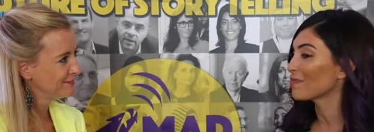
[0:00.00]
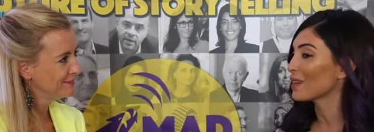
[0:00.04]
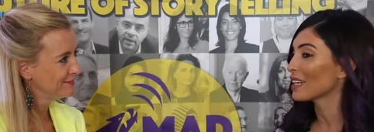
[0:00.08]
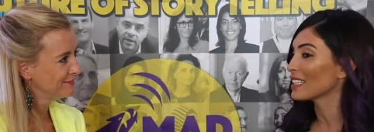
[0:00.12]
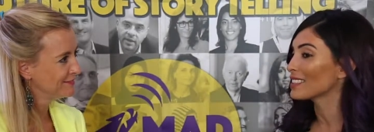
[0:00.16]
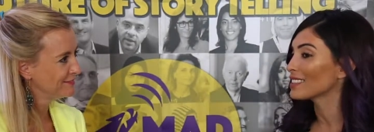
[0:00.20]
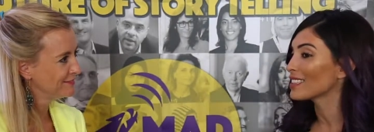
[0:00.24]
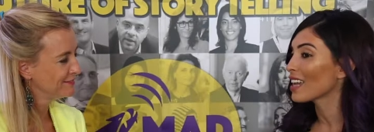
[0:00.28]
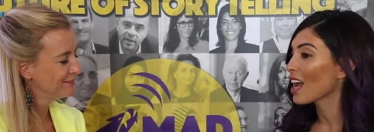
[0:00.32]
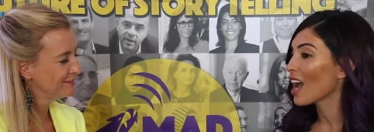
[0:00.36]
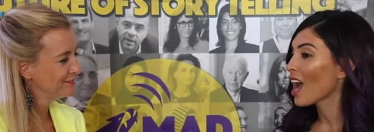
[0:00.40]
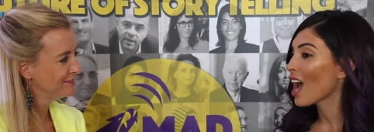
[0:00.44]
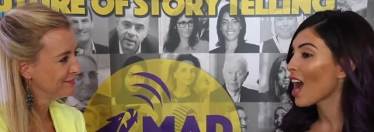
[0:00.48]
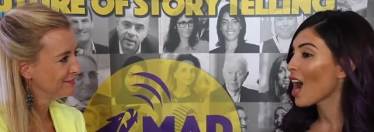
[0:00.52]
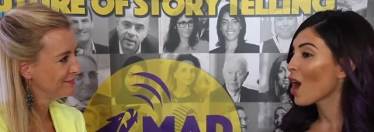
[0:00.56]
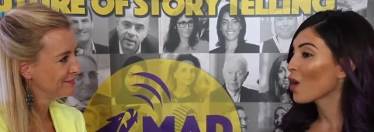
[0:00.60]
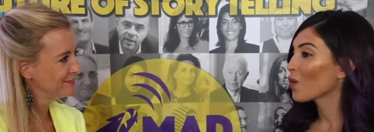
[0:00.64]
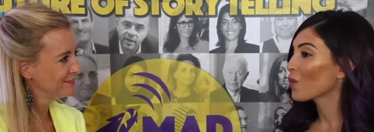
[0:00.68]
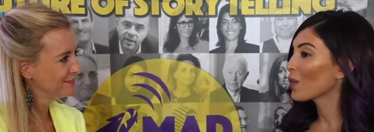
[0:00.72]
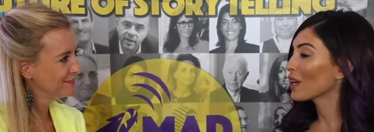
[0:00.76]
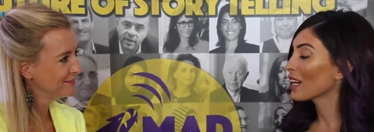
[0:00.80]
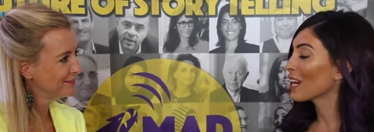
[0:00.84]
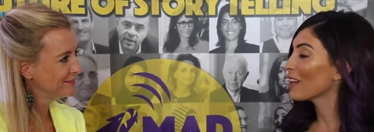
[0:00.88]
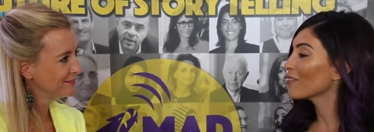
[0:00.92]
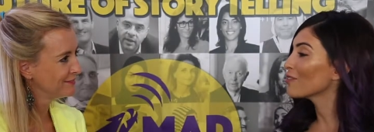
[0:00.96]
Speaker 1: But
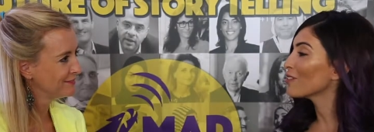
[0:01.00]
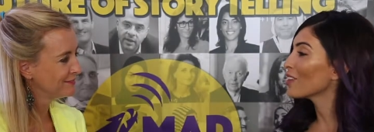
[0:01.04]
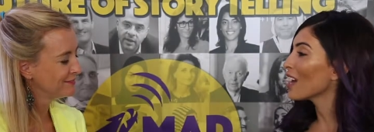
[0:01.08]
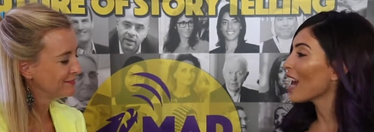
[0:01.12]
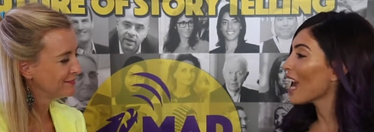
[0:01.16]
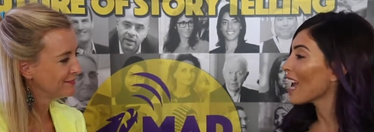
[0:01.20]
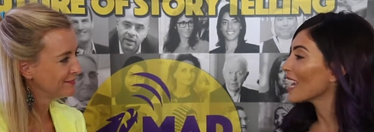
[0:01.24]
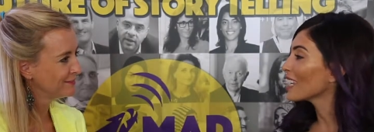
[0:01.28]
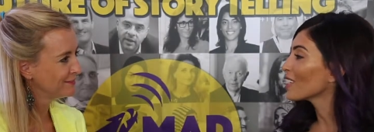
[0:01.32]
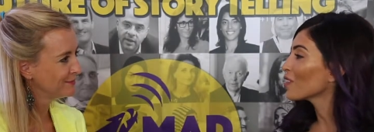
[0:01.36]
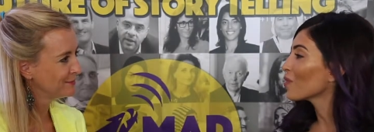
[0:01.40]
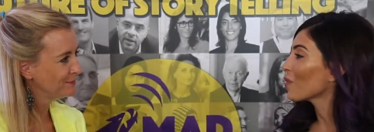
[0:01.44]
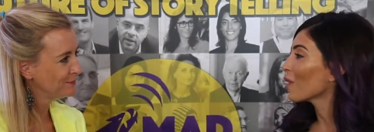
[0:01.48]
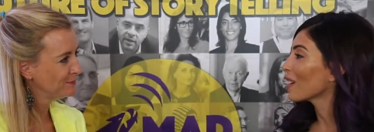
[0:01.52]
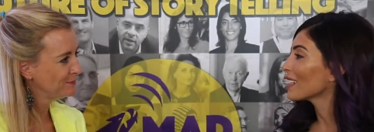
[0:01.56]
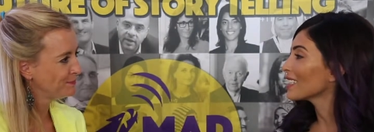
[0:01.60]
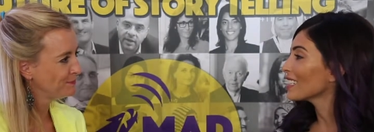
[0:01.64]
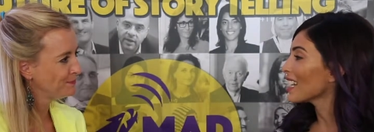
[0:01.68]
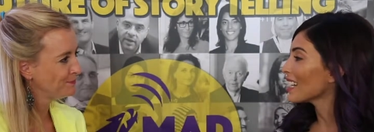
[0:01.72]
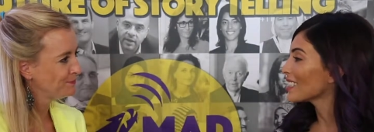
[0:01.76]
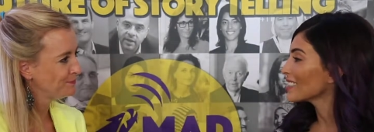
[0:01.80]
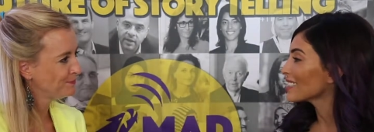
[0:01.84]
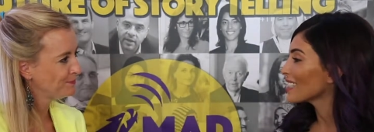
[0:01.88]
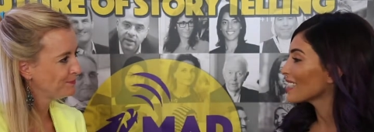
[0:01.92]
whenever anyone